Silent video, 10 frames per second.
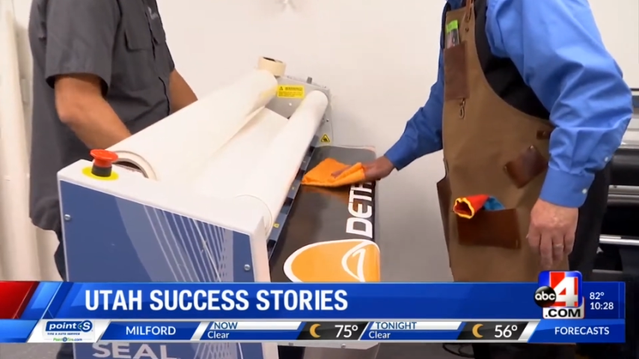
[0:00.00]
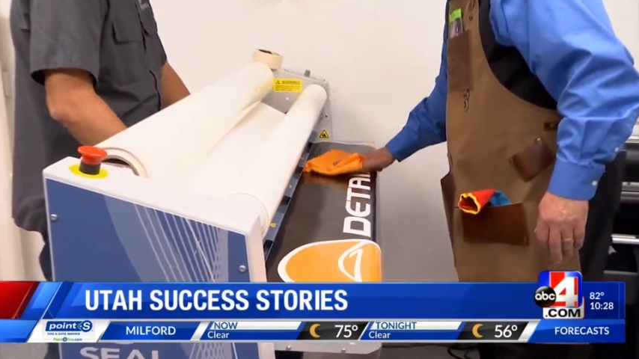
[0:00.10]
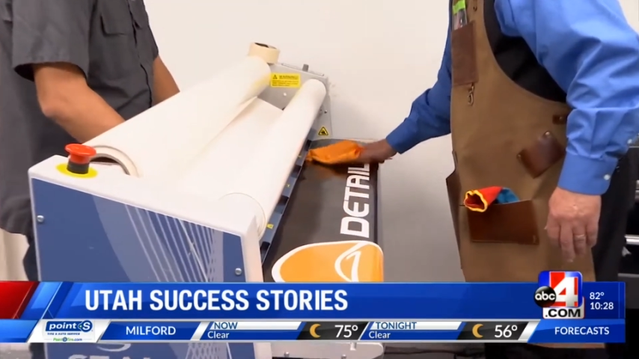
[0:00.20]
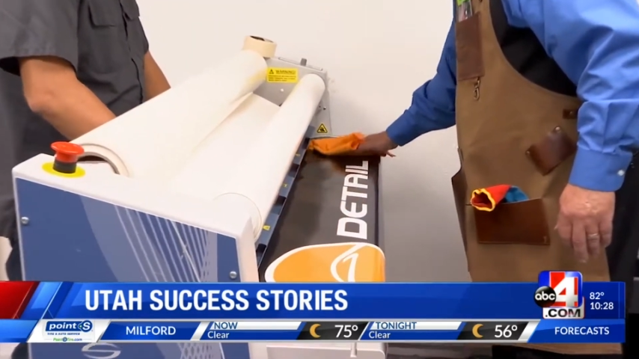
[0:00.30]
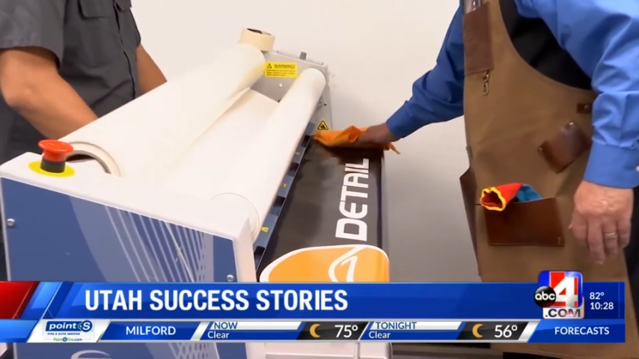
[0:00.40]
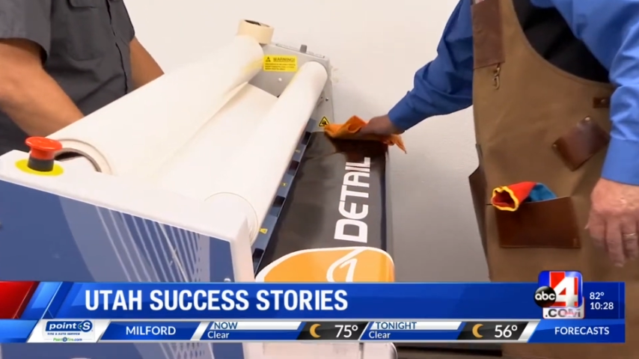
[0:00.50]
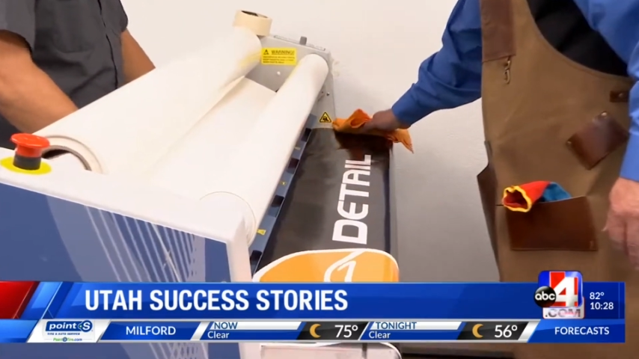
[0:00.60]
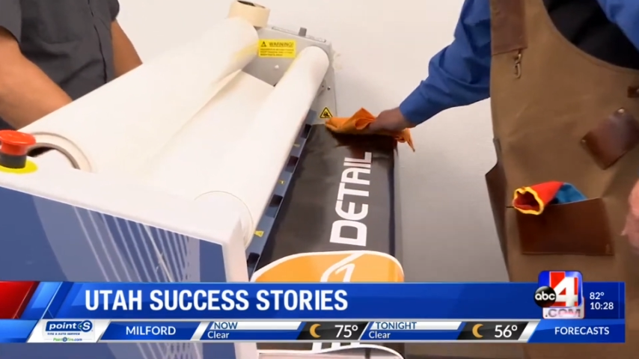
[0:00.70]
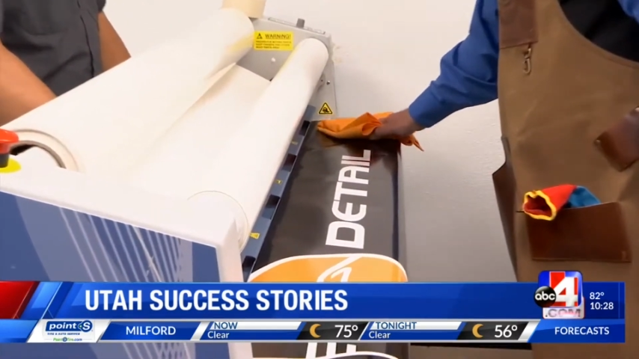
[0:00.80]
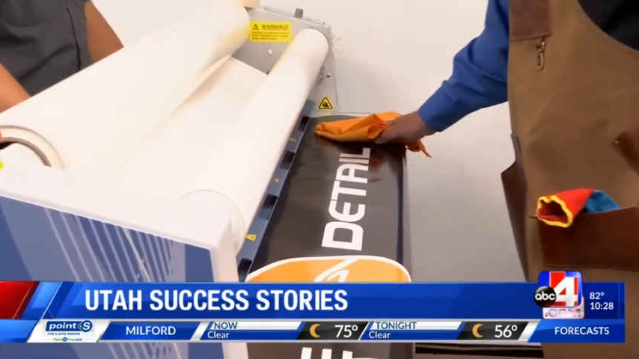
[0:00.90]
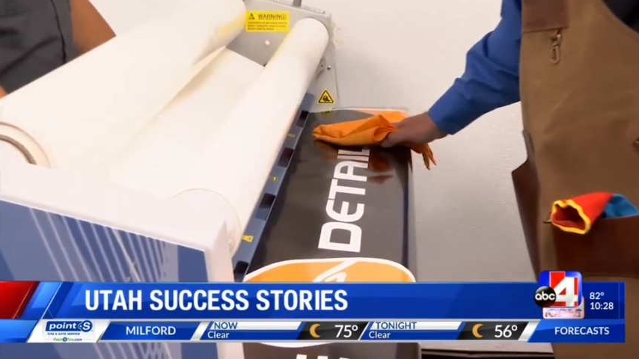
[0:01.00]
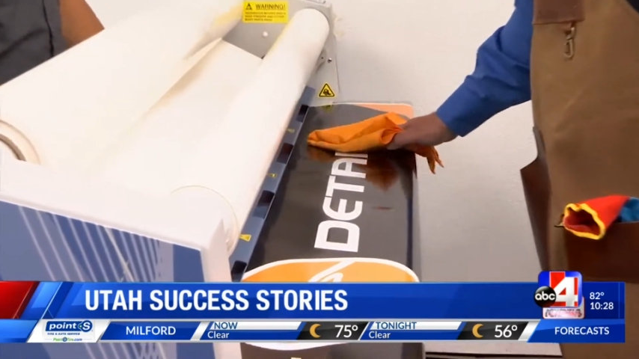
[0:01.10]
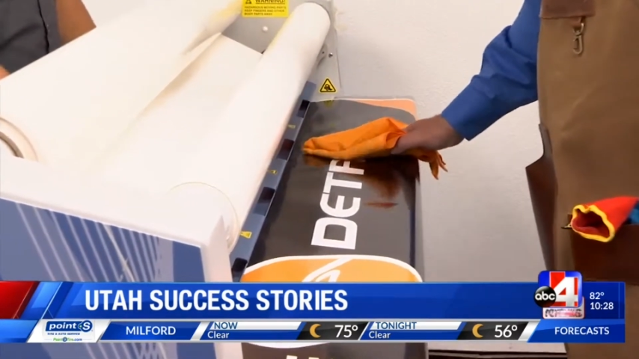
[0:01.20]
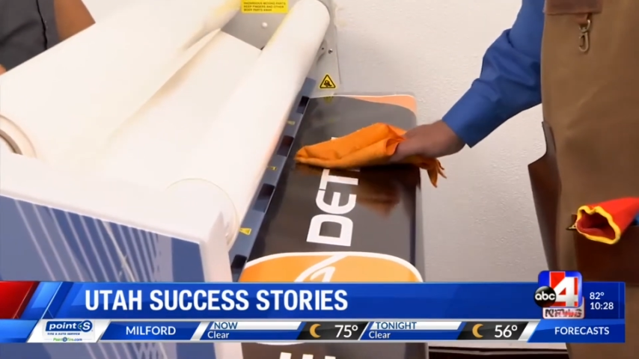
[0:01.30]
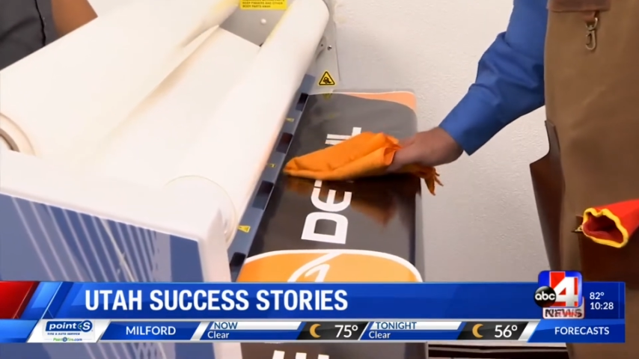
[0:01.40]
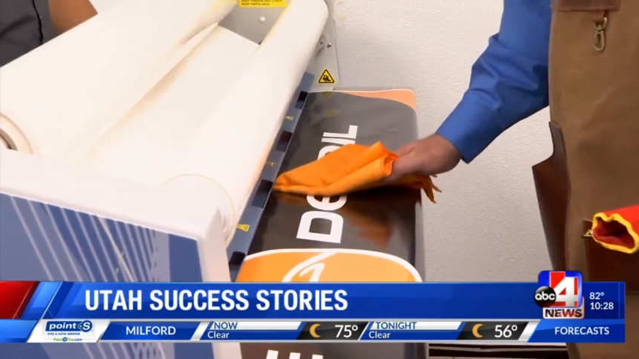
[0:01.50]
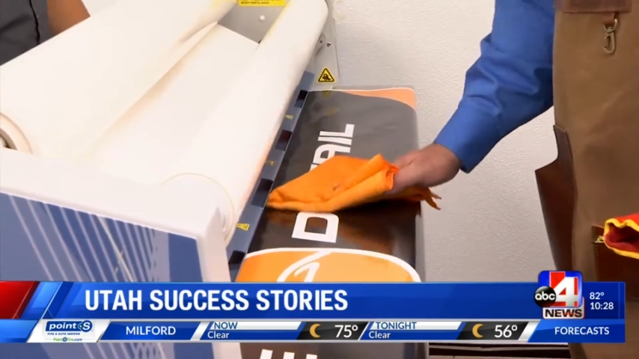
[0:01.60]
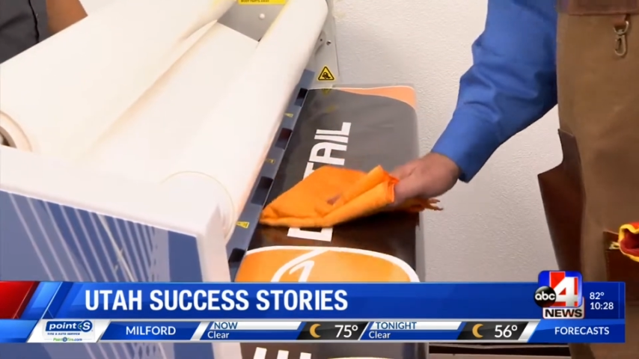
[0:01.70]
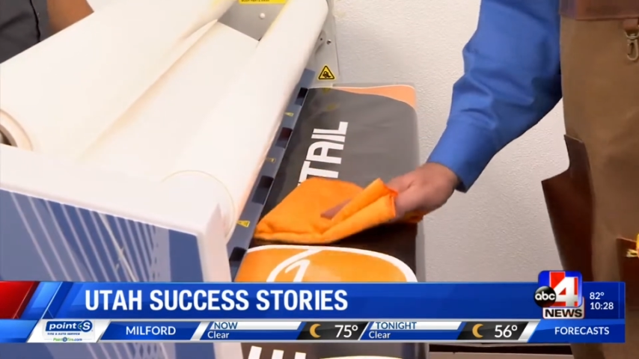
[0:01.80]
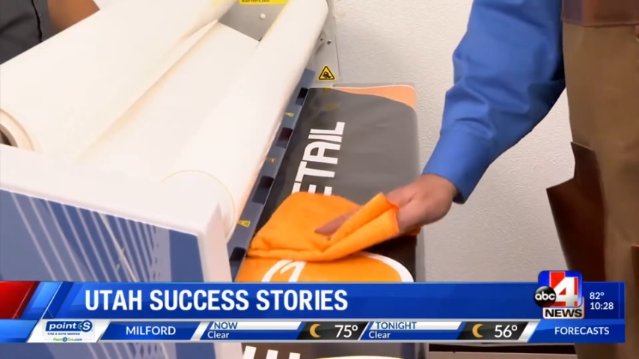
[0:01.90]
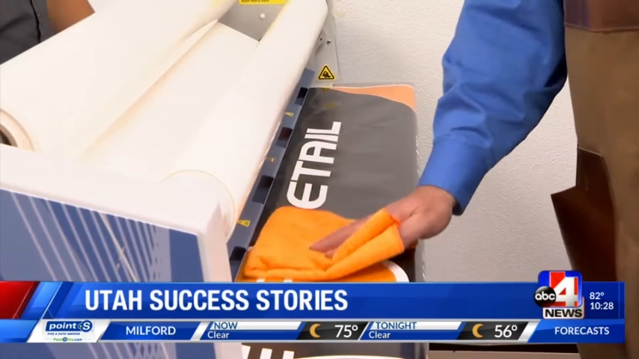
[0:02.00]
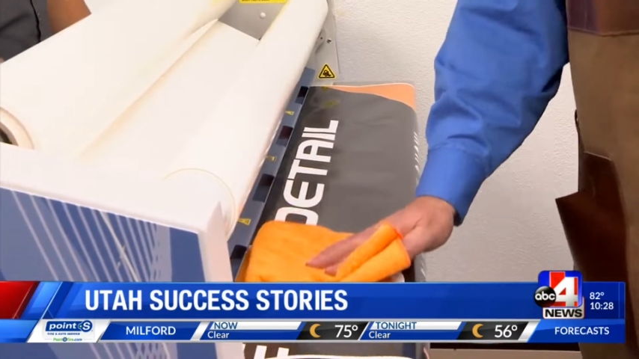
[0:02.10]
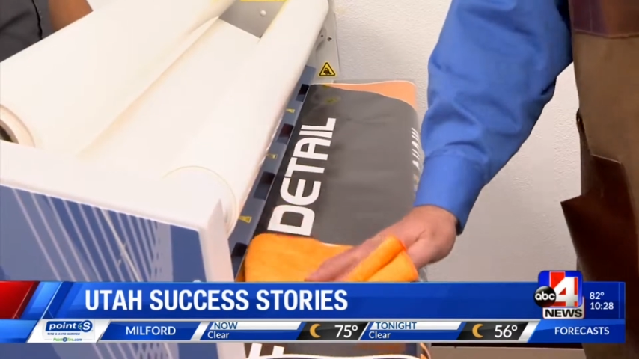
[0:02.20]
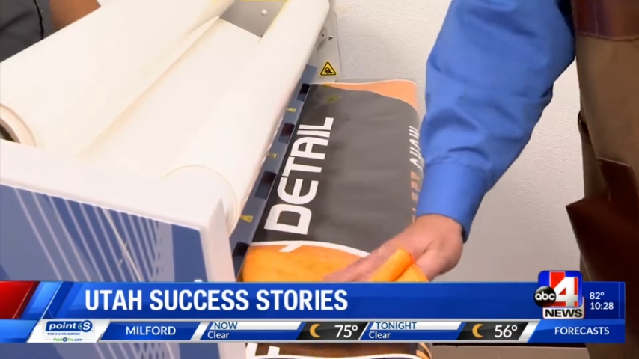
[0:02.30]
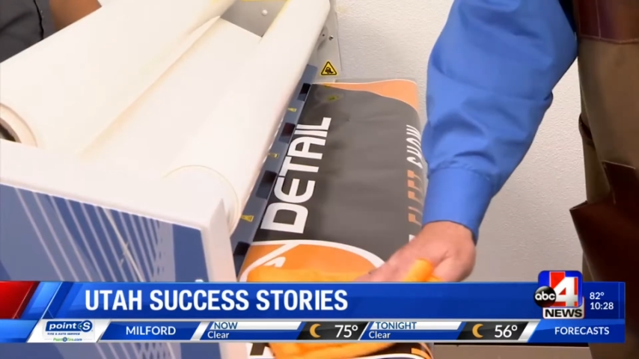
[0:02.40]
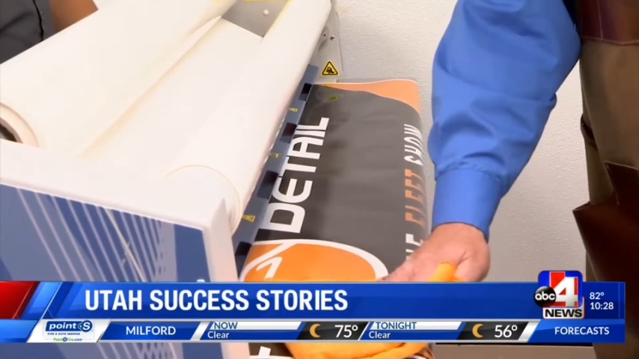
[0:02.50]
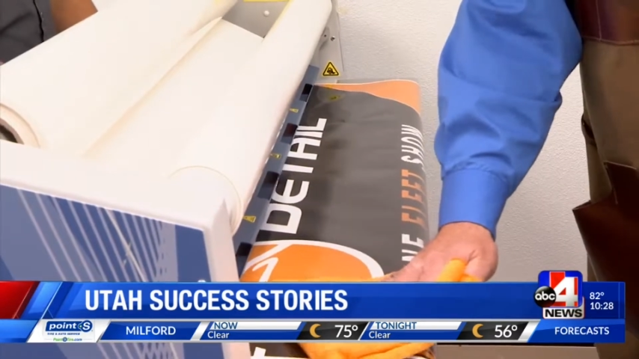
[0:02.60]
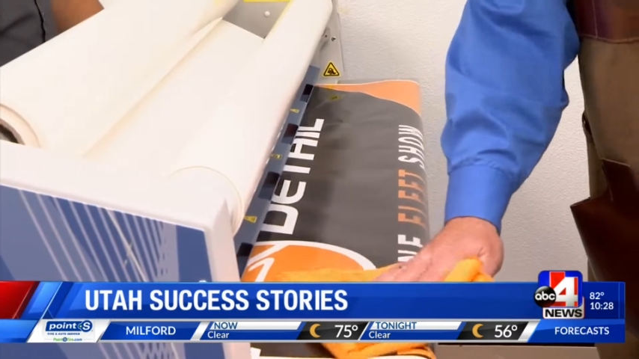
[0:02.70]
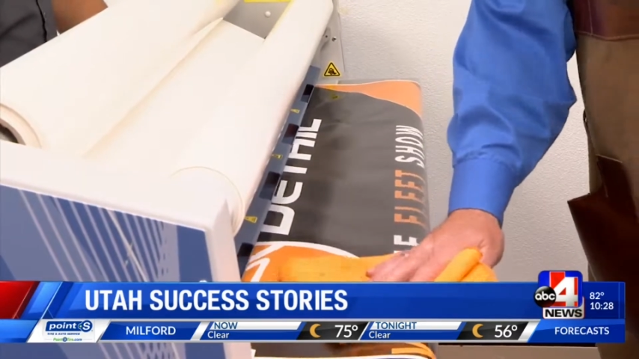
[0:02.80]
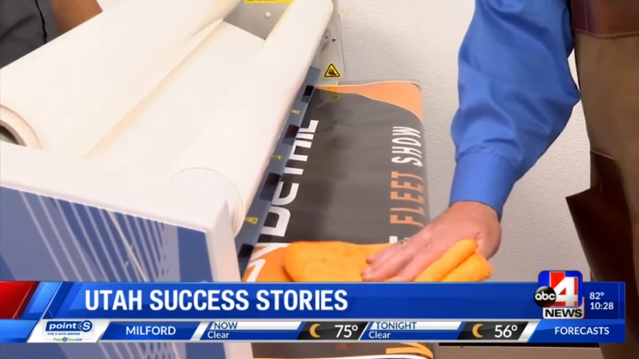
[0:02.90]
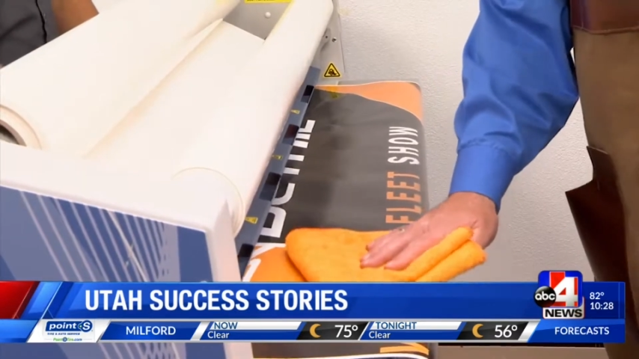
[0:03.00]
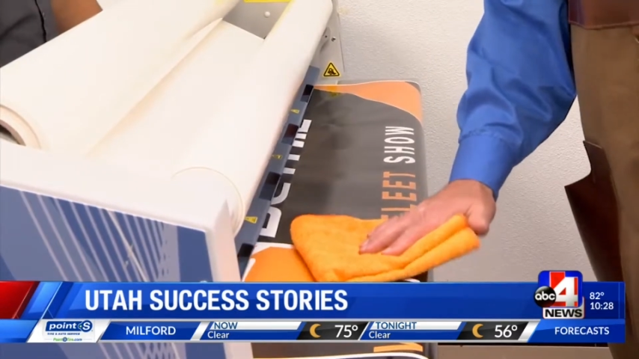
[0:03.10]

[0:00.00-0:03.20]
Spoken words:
Nobody's mouth can be seen.